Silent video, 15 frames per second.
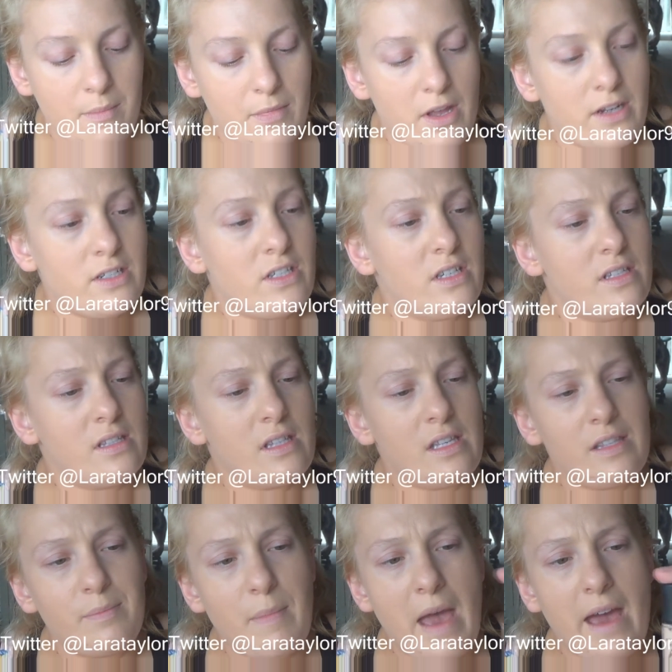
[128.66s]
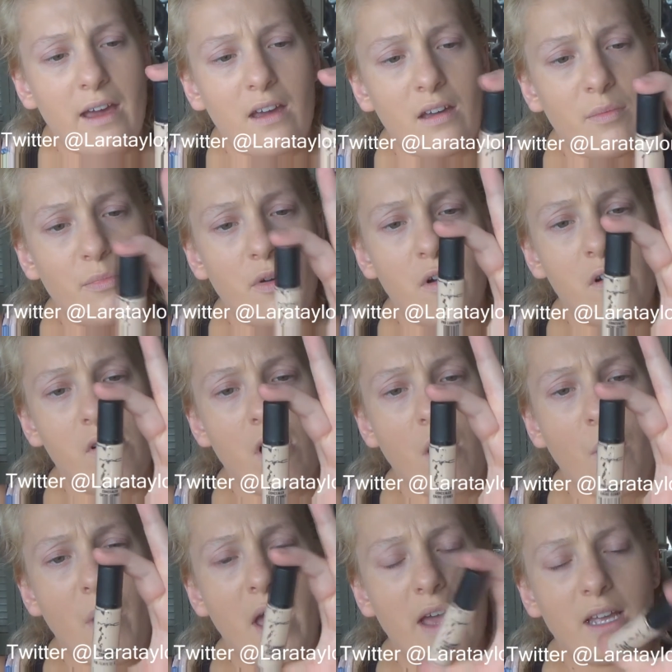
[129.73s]
I'm going to use this MAC Pro
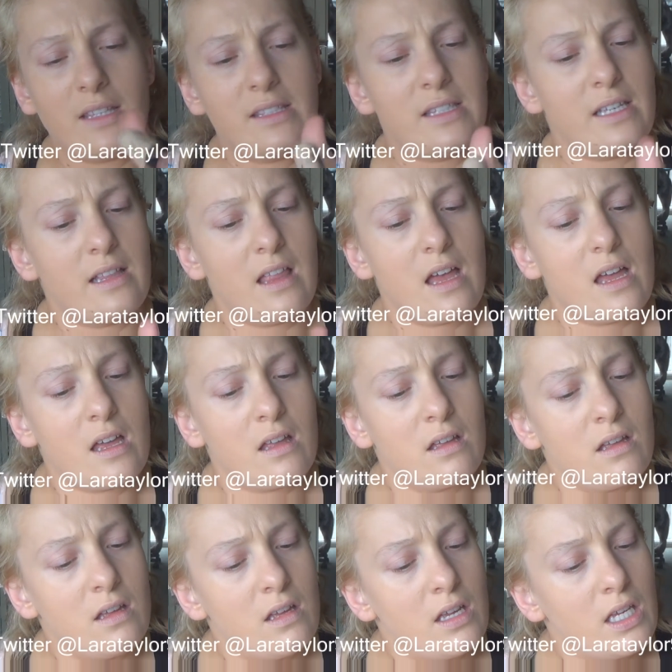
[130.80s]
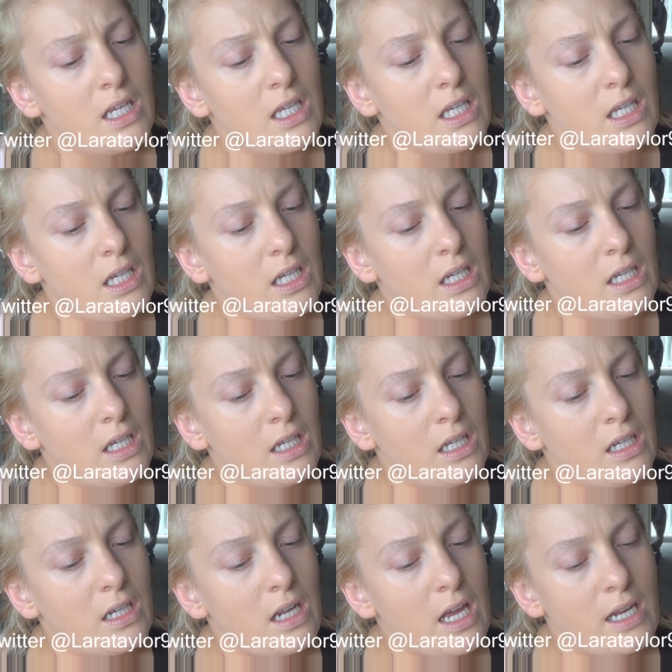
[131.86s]
Longwear Concealer and